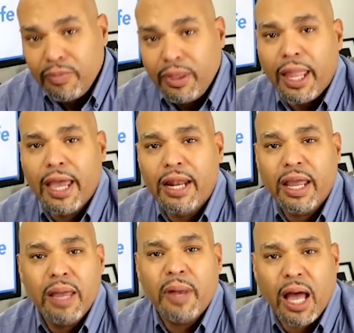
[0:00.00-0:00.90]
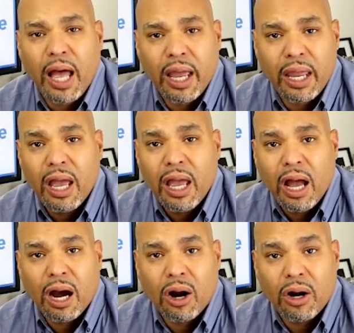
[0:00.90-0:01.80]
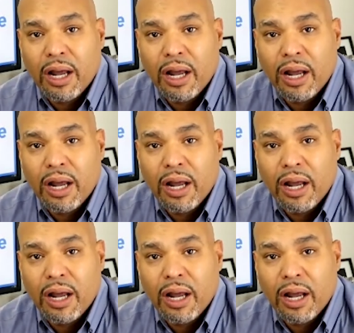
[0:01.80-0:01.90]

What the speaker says: And him and I are